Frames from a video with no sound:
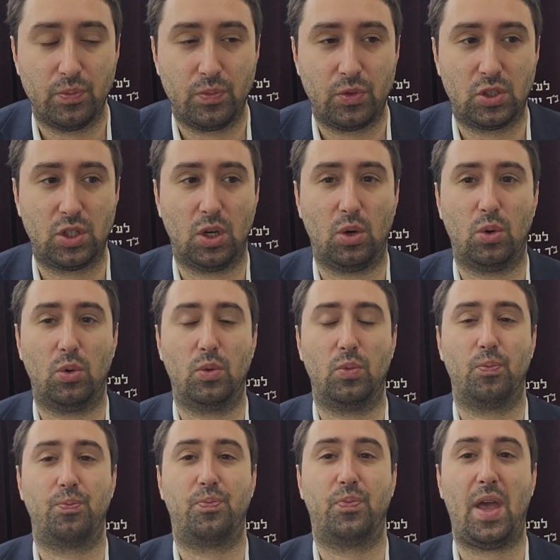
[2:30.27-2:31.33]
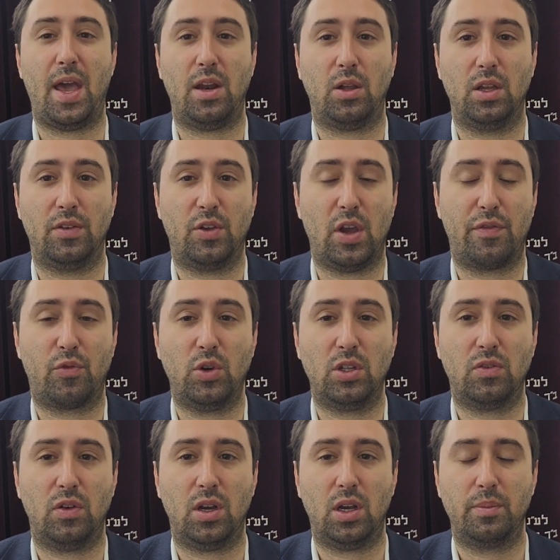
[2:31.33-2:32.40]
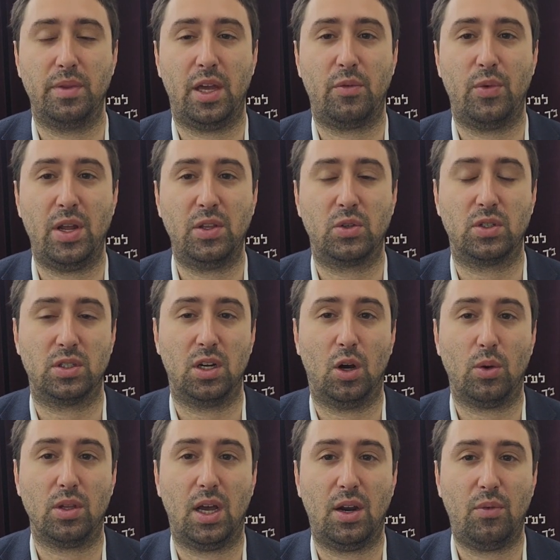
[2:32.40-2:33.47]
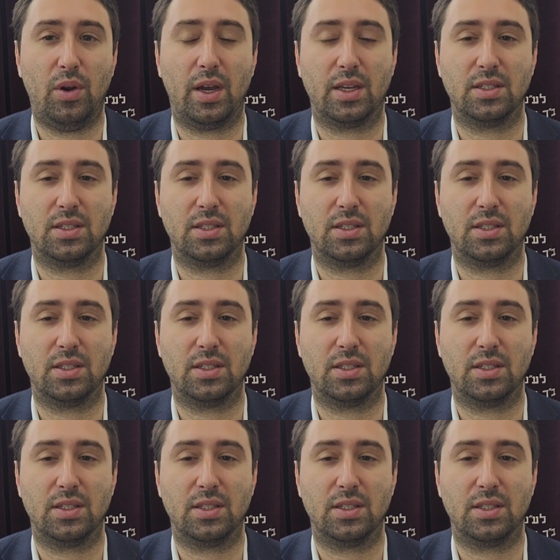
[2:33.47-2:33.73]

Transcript: so that if you have 3 tvachim, that renders it an all arai.